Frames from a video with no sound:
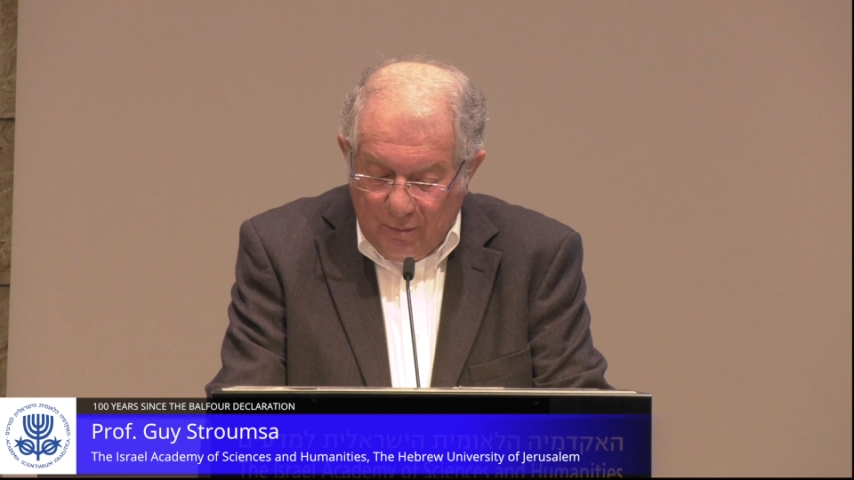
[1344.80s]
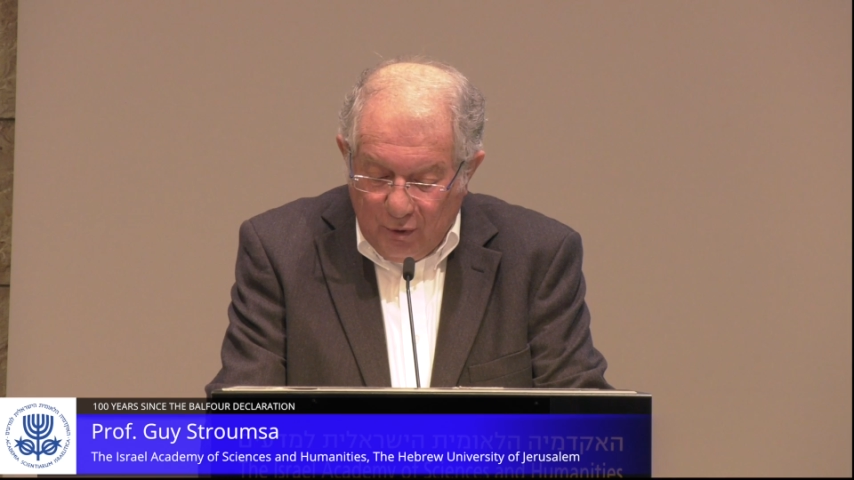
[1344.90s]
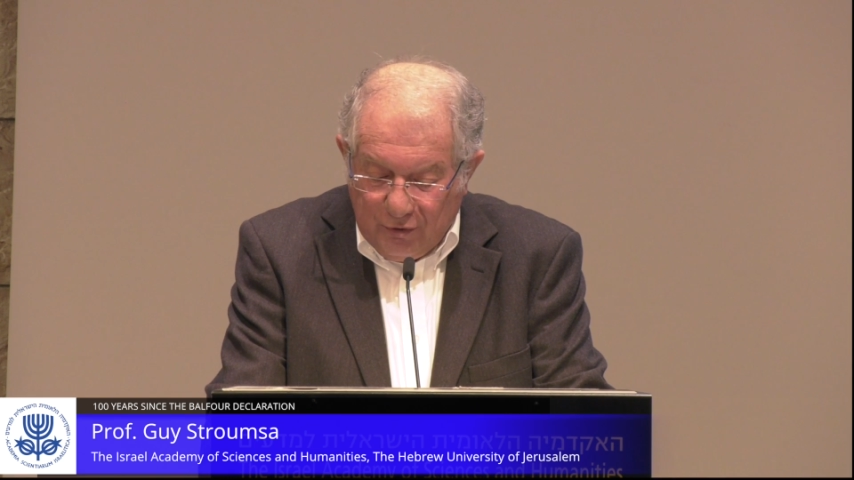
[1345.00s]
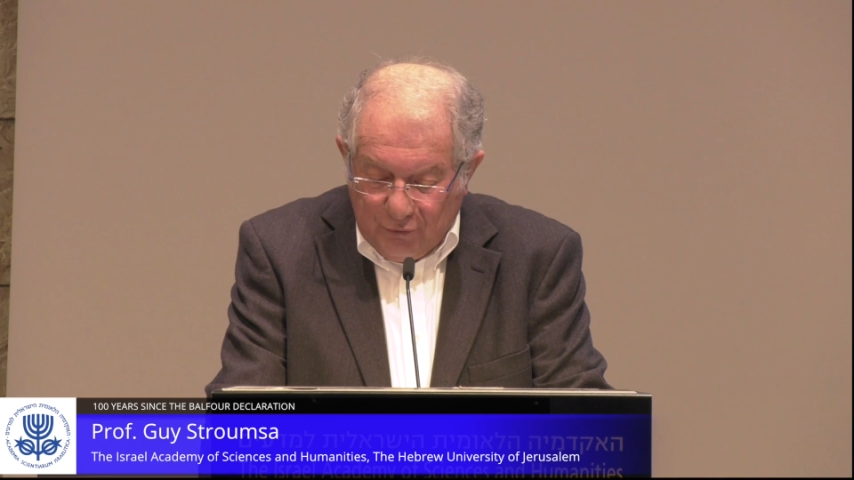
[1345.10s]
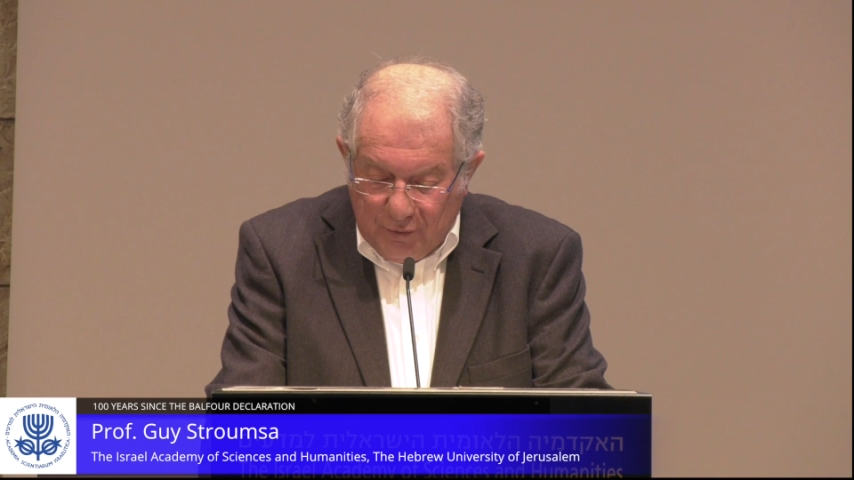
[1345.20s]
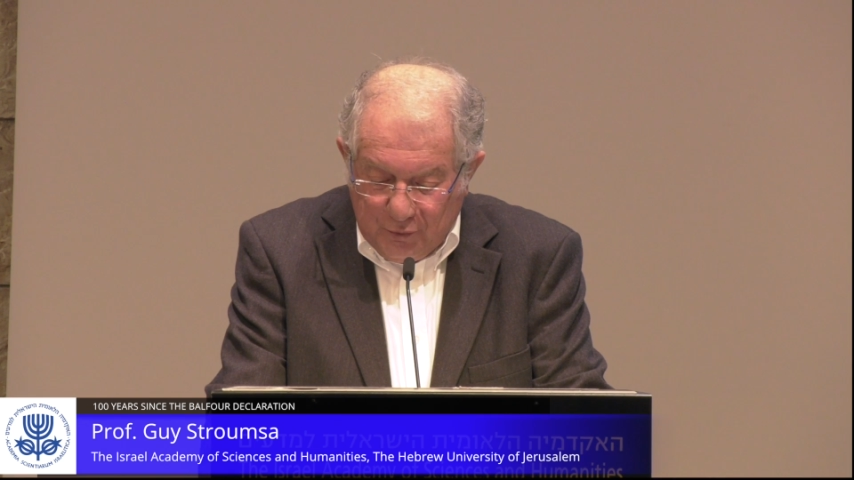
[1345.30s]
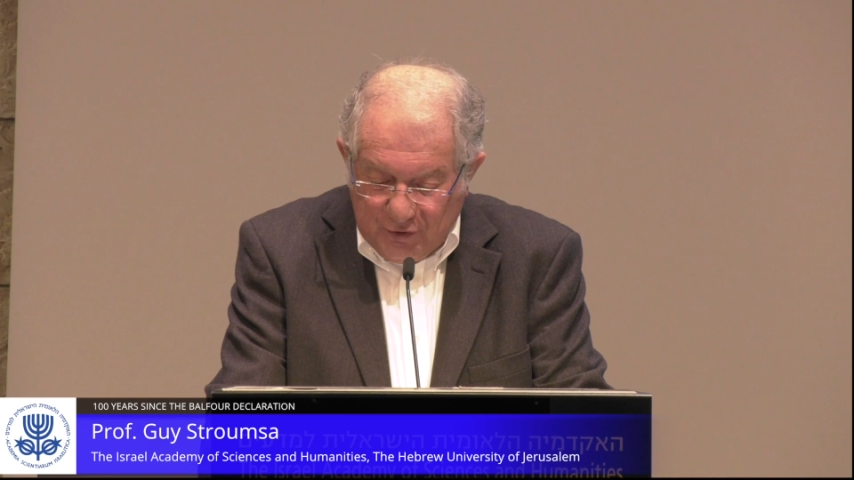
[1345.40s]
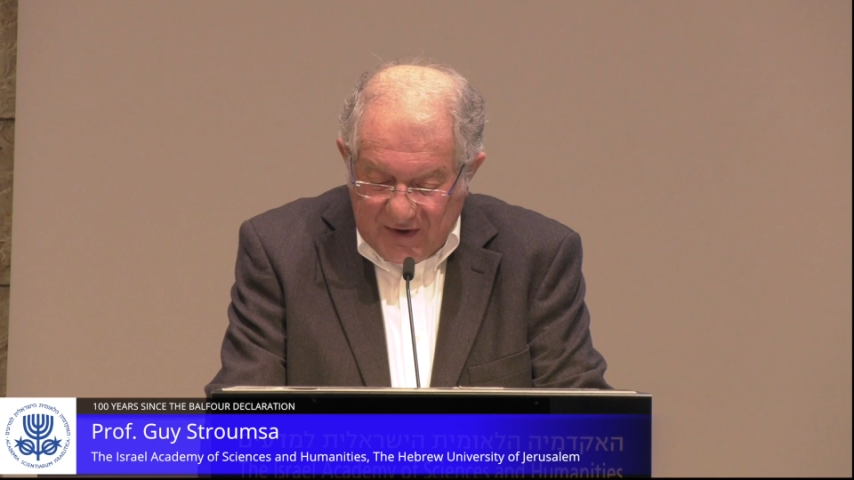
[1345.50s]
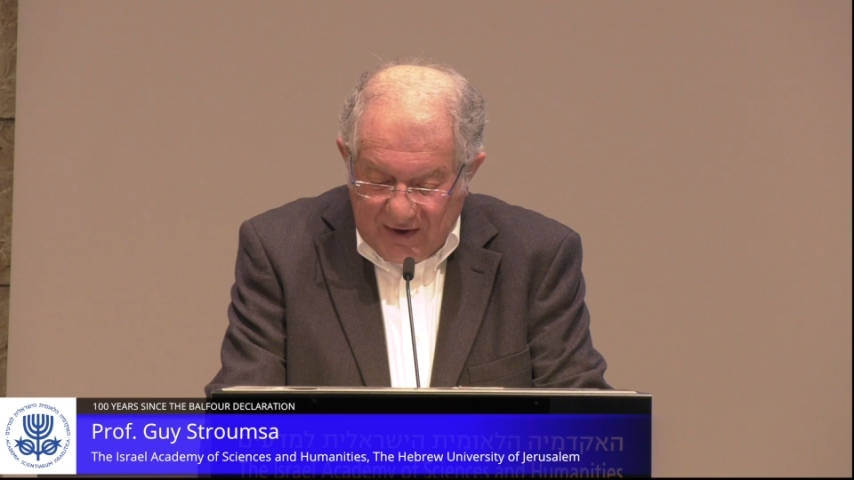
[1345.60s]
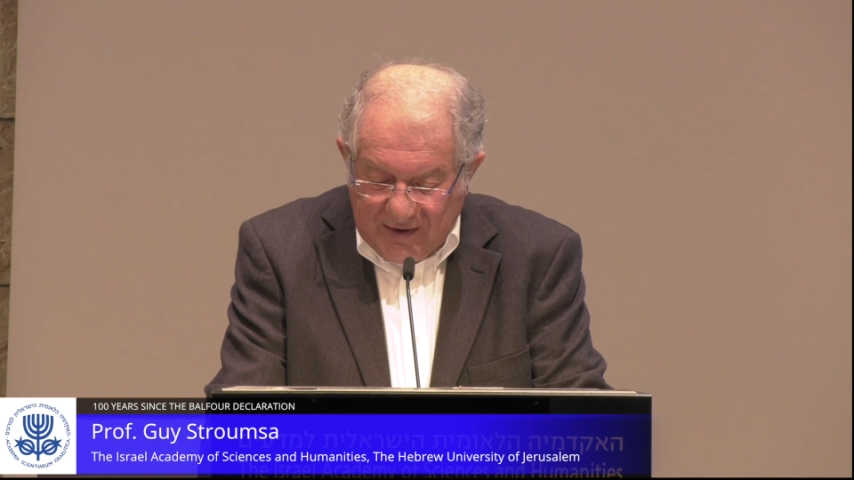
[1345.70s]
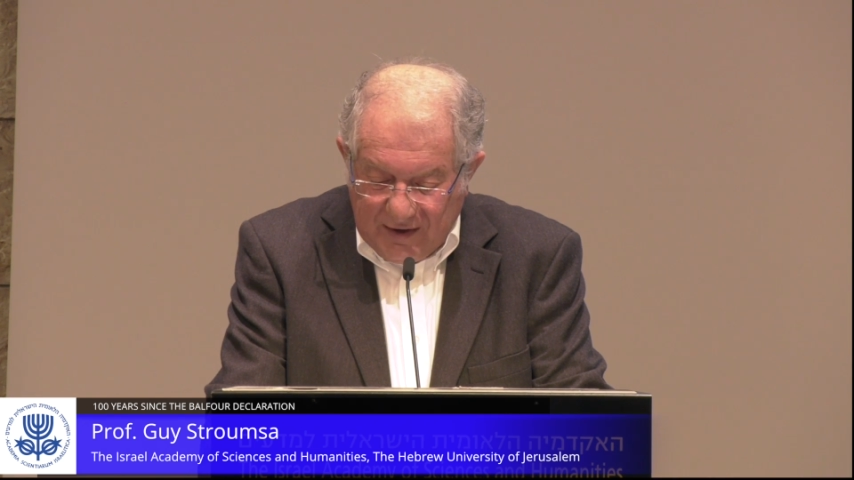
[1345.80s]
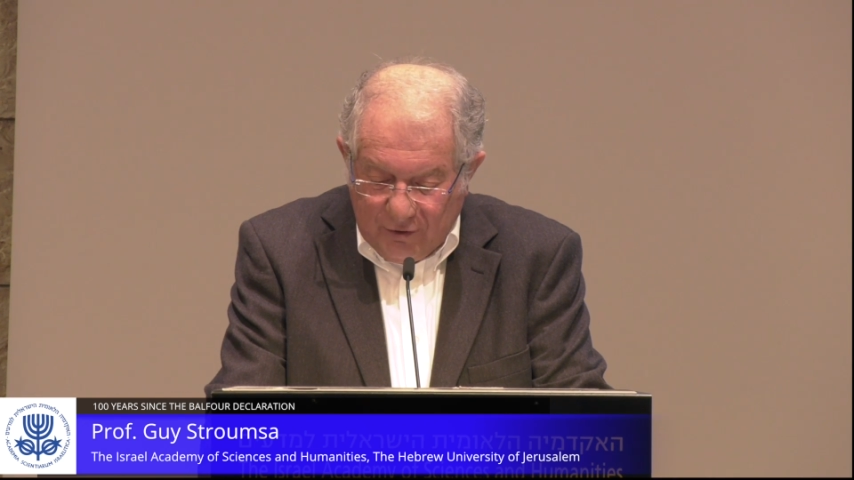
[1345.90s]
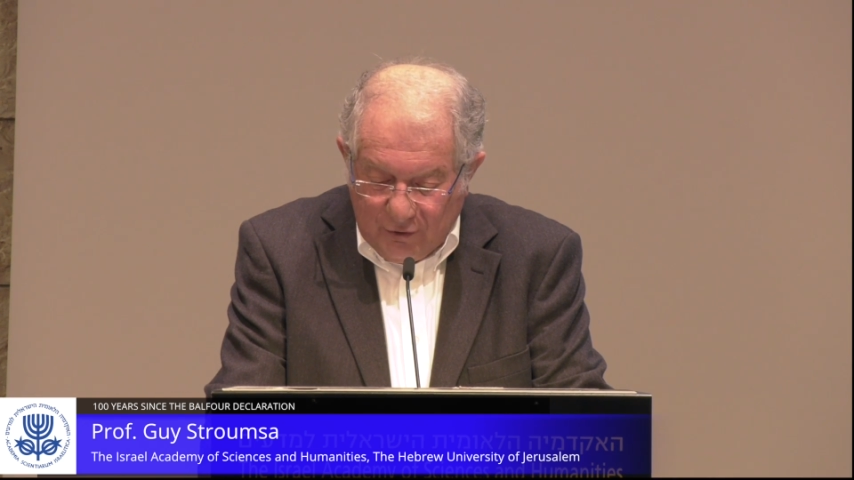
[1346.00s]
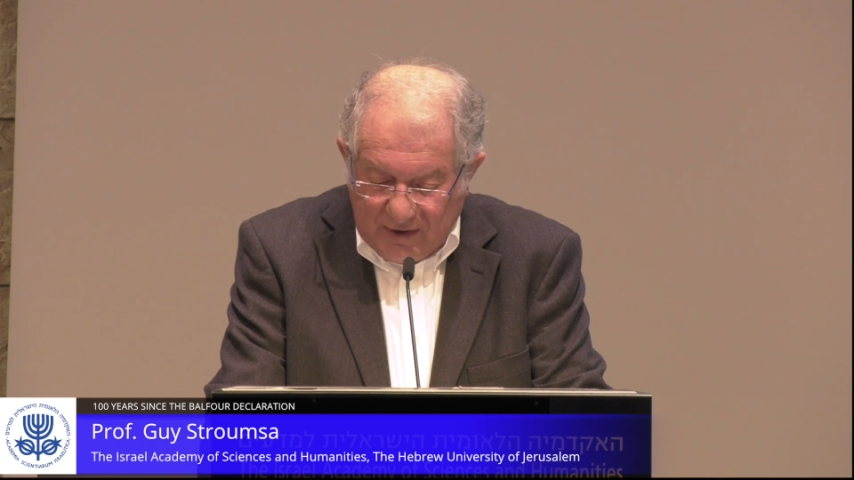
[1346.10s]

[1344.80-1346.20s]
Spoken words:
both representing the